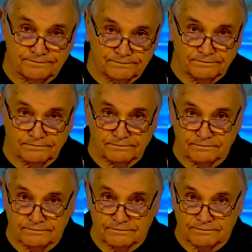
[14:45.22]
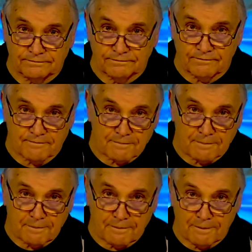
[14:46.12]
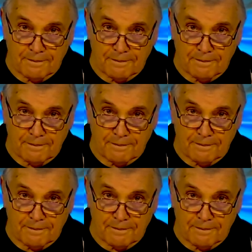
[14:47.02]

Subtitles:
No one is speaking in this clip.